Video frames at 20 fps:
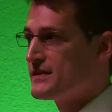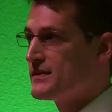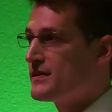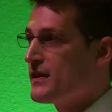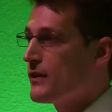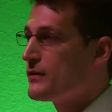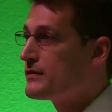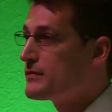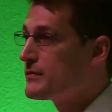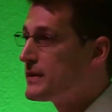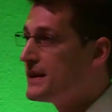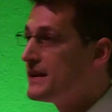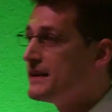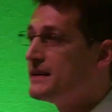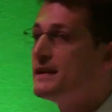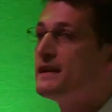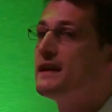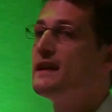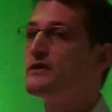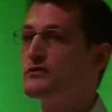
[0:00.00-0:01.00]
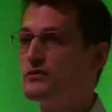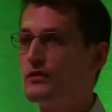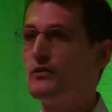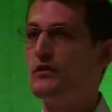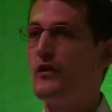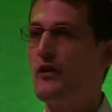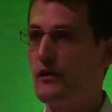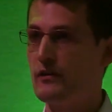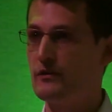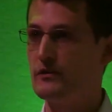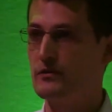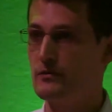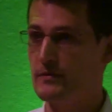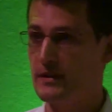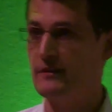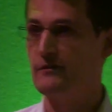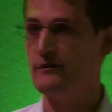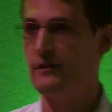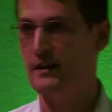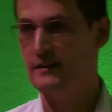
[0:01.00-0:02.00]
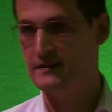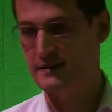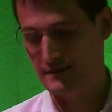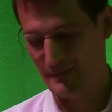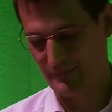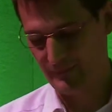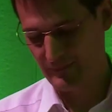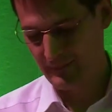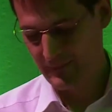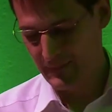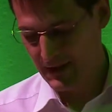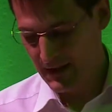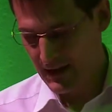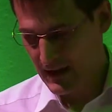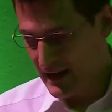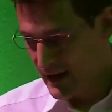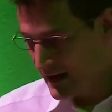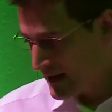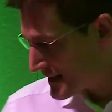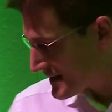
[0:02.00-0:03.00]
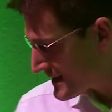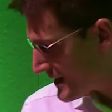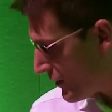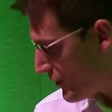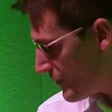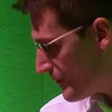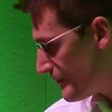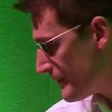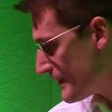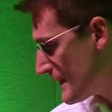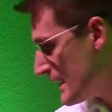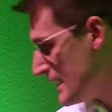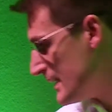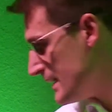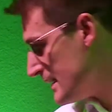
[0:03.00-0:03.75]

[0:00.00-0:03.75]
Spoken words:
You don't really need to learn to read faster. So,